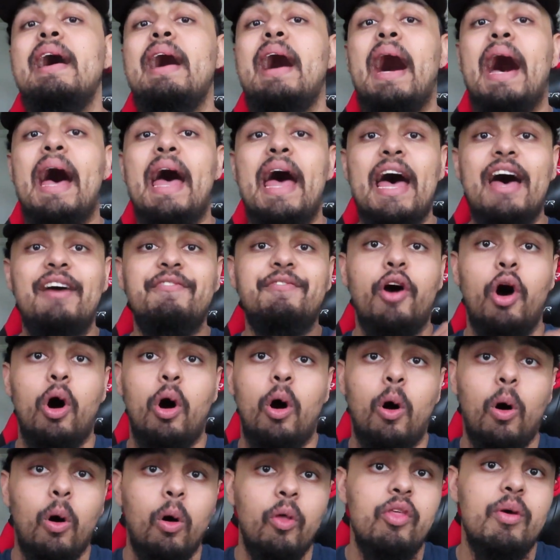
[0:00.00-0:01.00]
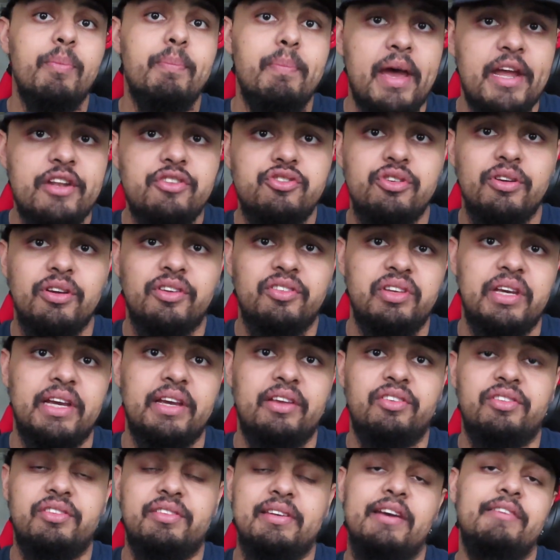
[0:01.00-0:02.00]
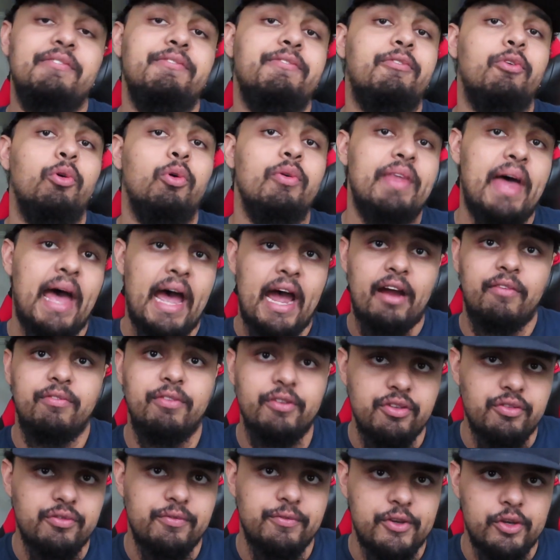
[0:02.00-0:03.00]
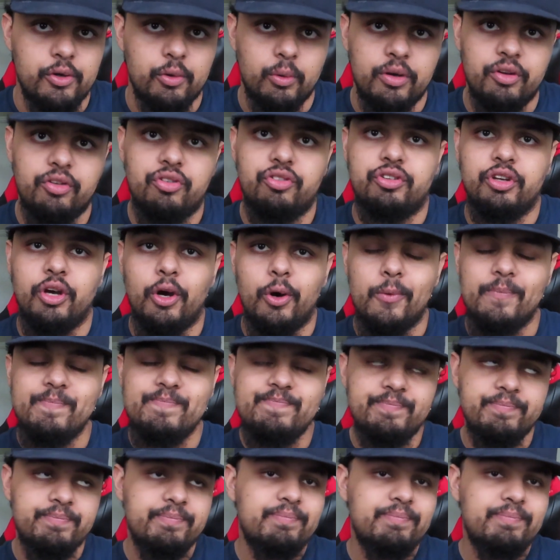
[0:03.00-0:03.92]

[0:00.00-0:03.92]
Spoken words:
I have all the metrics except for the average viewers, so